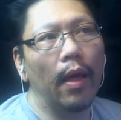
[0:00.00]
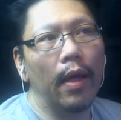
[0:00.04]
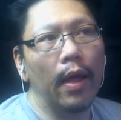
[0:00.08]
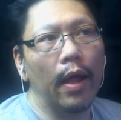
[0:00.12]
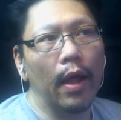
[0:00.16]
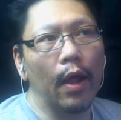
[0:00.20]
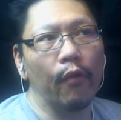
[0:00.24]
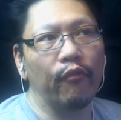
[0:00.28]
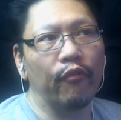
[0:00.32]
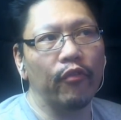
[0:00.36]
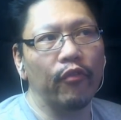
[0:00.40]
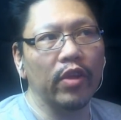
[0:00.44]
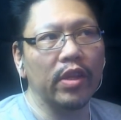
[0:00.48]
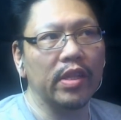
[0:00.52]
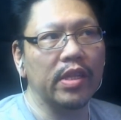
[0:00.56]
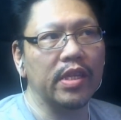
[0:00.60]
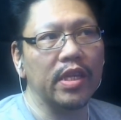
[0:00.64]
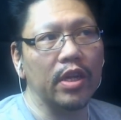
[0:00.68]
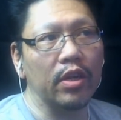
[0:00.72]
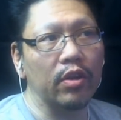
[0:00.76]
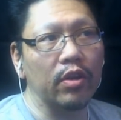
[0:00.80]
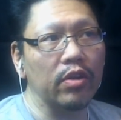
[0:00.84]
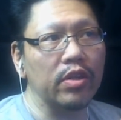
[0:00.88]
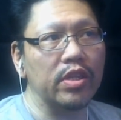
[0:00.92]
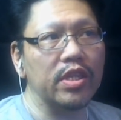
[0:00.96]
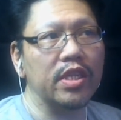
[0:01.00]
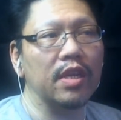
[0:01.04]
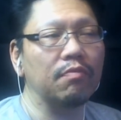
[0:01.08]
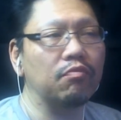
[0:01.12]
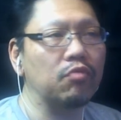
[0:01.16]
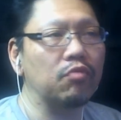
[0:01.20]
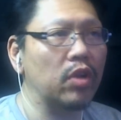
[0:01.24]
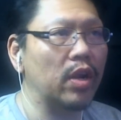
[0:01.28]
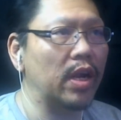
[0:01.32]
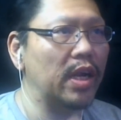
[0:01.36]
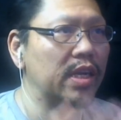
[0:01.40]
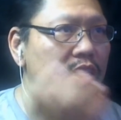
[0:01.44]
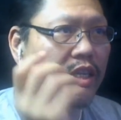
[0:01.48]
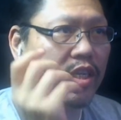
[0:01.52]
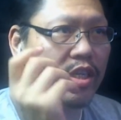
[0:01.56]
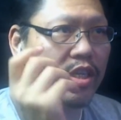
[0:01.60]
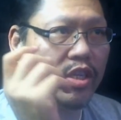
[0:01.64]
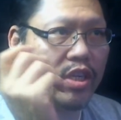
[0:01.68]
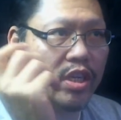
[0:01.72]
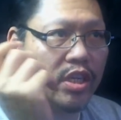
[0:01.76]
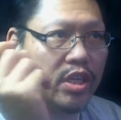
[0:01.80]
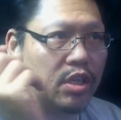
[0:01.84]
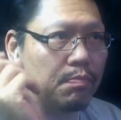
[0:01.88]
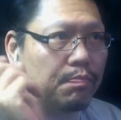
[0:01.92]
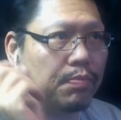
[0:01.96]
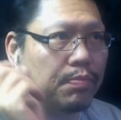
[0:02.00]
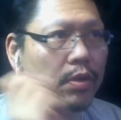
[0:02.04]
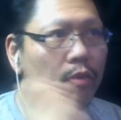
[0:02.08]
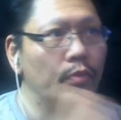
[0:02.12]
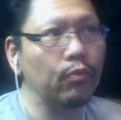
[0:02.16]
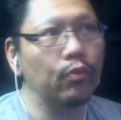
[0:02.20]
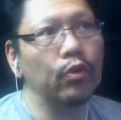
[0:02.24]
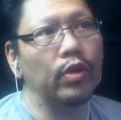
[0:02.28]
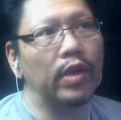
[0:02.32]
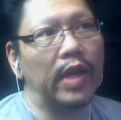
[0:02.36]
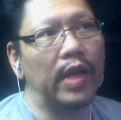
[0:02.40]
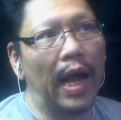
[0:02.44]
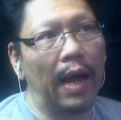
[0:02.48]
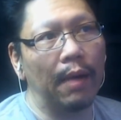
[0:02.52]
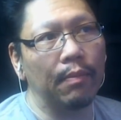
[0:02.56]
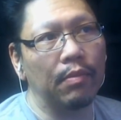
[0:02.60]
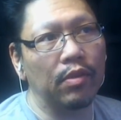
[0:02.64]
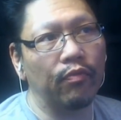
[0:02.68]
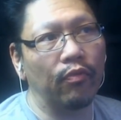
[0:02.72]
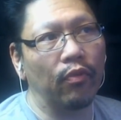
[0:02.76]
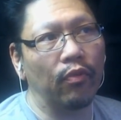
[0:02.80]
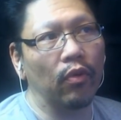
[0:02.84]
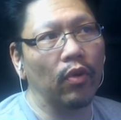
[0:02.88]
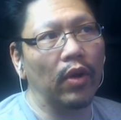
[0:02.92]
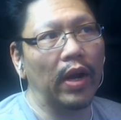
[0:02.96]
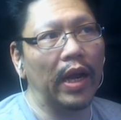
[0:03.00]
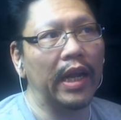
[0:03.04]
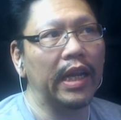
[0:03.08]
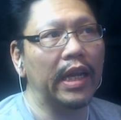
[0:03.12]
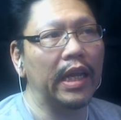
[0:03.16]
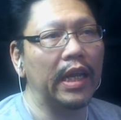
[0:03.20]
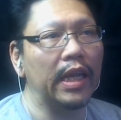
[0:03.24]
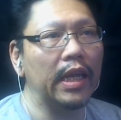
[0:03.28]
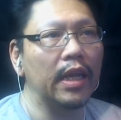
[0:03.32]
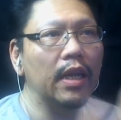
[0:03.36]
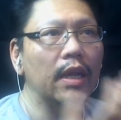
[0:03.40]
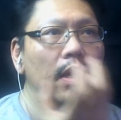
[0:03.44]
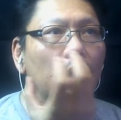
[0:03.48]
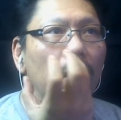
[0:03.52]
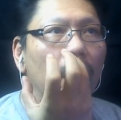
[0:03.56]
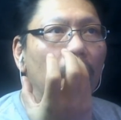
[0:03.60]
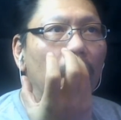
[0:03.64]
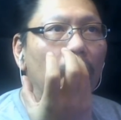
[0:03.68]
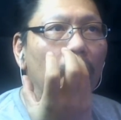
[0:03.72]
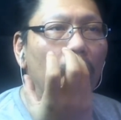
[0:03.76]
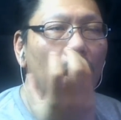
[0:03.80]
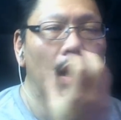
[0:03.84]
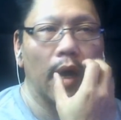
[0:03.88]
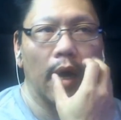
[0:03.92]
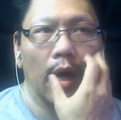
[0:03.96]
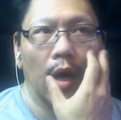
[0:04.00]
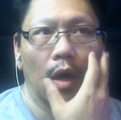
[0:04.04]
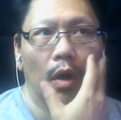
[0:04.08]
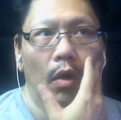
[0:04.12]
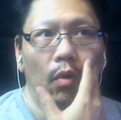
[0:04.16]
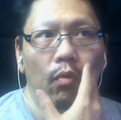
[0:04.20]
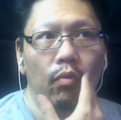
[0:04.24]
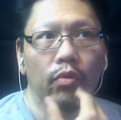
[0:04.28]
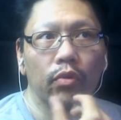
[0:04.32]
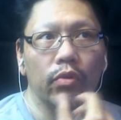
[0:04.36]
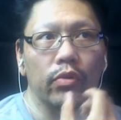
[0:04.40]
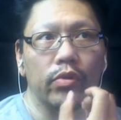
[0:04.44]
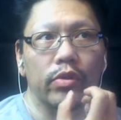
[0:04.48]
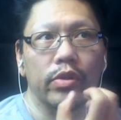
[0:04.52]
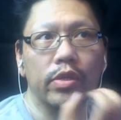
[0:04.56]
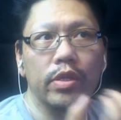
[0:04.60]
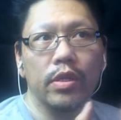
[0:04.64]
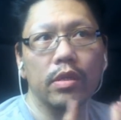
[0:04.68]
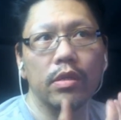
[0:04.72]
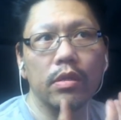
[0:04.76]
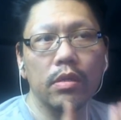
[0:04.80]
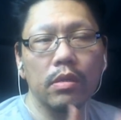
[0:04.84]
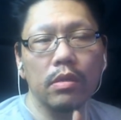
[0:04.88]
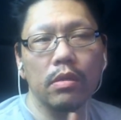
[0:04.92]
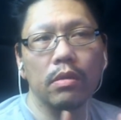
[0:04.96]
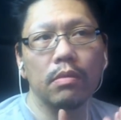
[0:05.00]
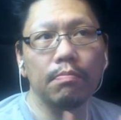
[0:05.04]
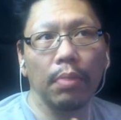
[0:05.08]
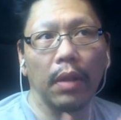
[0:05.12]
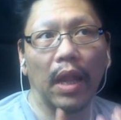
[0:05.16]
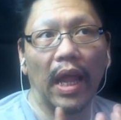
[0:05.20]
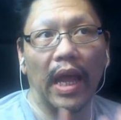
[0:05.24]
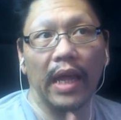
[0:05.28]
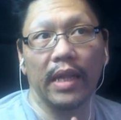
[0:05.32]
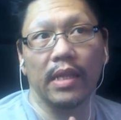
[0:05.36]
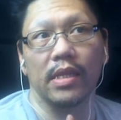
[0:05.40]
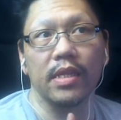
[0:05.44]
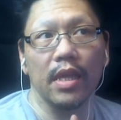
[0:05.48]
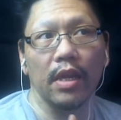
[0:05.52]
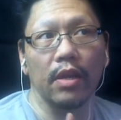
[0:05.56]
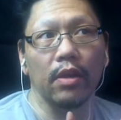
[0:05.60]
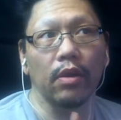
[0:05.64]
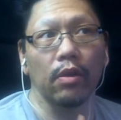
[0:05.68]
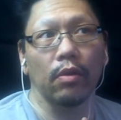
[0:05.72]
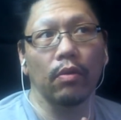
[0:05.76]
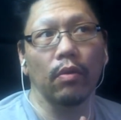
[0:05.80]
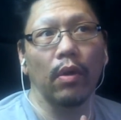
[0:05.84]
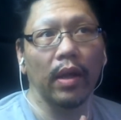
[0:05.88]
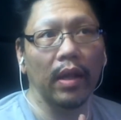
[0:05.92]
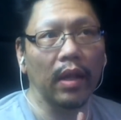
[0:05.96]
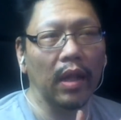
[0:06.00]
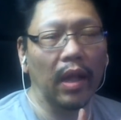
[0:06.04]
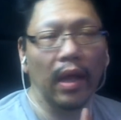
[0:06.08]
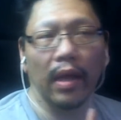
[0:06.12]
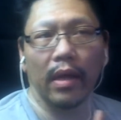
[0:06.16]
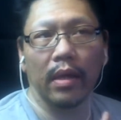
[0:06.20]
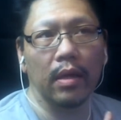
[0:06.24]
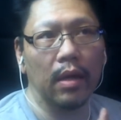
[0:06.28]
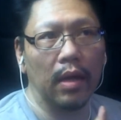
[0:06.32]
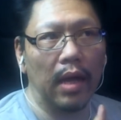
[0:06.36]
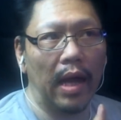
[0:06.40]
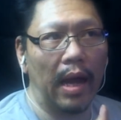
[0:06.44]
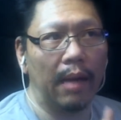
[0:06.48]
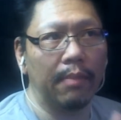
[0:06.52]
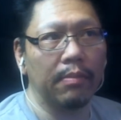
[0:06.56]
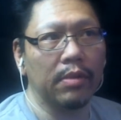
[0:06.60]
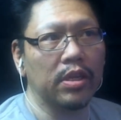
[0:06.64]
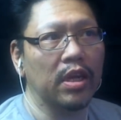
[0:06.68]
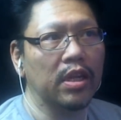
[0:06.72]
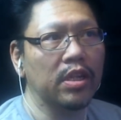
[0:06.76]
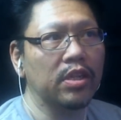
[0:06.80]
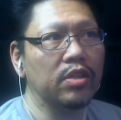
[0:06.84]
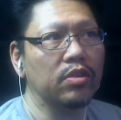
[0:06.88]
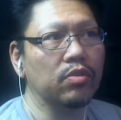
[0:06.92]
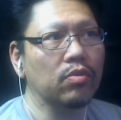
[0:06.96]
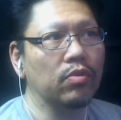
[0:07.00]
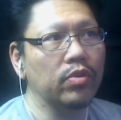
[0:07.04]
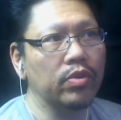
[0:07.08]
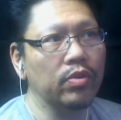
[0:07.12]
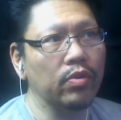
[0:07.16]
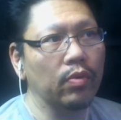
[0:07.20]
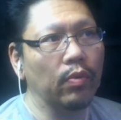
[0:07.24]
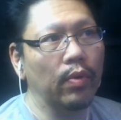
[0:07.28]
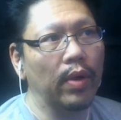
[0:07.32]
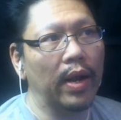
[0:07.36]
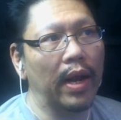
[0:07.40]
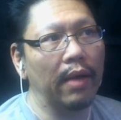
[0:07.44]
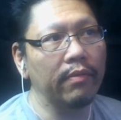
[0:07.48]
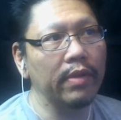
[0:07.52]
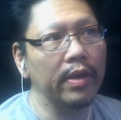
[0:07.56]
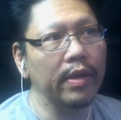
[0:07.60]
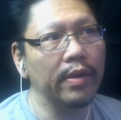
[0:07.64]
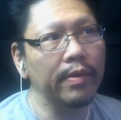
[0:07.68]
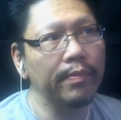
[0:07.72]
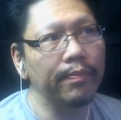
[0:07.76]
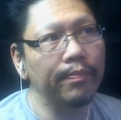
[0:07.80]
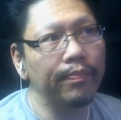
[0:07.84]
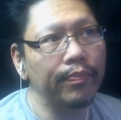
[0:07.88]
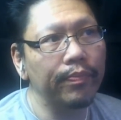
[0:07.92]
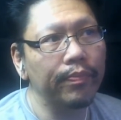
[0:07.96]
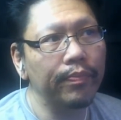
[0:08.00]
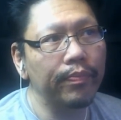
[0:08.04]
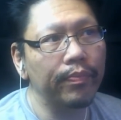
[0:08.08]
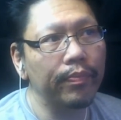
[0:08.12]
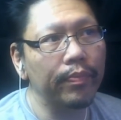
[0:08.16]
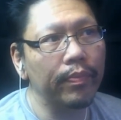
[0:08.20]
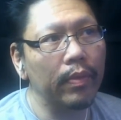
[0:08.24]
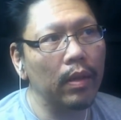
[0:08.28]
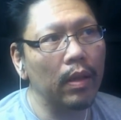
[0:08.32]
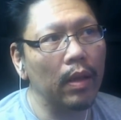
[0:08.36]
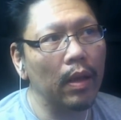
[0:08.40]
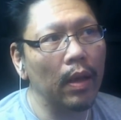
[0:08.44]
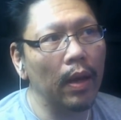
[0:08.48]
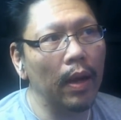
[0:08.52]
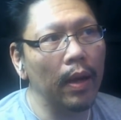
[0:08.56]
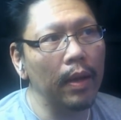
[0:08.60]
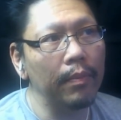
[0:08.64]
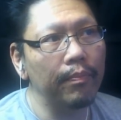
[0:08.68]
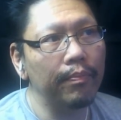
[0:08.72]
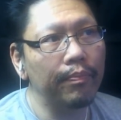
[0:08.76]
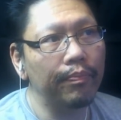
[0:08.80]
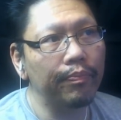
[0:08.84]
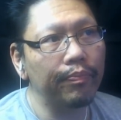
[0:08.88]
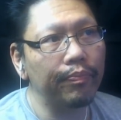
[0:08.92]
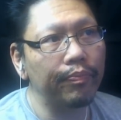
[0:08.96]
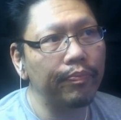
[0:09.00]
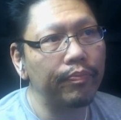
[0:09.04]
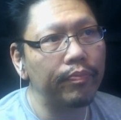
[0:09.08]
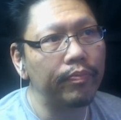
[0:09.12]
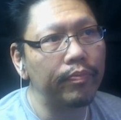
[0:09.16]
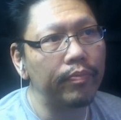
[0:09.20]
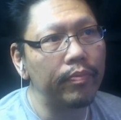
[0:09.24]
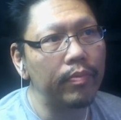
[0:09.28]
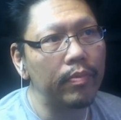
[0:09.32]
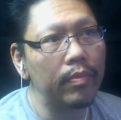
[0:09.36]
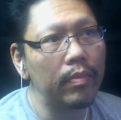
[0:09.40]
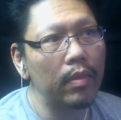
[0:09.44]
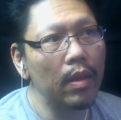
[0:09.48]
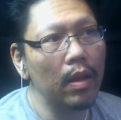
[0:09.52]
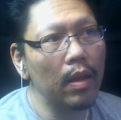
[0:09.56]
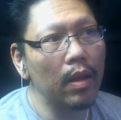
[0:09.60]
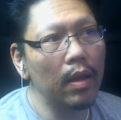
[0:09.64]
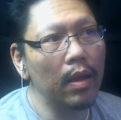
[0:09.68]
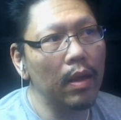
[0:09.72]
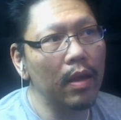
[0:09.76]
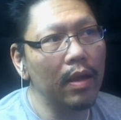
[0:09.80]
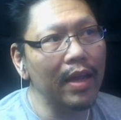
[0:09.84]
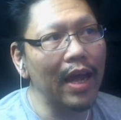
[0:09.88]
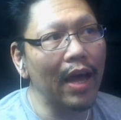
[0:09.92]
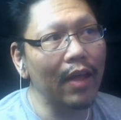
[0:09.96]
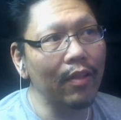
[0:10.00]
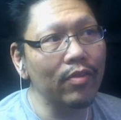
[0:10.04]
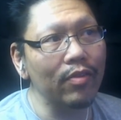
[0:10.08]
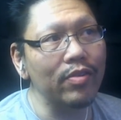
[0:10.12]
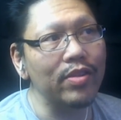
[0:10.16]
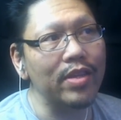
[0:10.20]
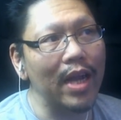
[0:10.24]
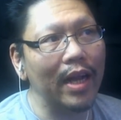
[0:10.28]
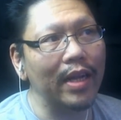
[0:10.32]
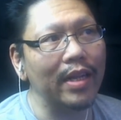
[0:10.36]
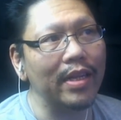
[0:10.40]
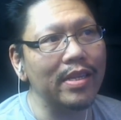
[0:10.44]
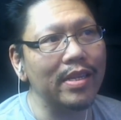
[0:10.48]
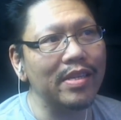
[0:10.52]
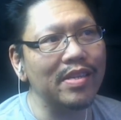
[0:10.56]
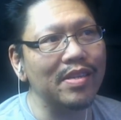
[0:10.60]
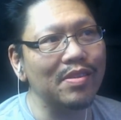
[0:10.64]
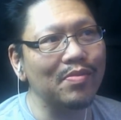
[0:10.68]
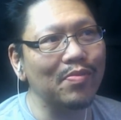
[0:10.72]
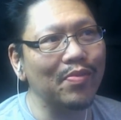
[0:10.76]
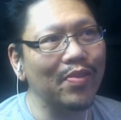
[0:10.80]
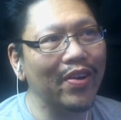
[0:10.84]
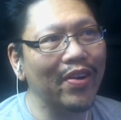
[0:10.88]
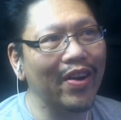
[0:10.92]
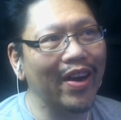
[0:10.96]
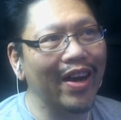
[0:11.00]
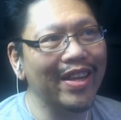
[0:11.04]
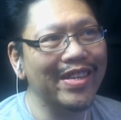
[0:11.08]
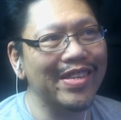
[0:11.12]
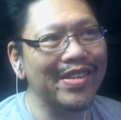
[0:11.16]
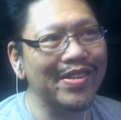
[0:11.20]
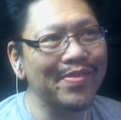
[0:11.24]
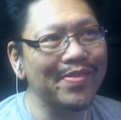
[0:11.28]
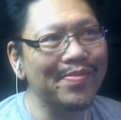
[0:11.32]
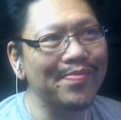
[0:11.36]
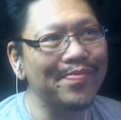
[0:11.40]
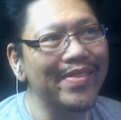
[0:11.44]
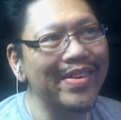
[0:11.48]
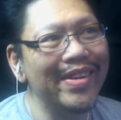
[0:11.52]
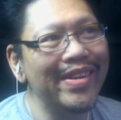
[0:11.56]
If it's inert substrate, I suggest you put root tabs for any root plants that you're growing, like Amazon swords or what have you. Okay. Yeah, those cactuses were awesome.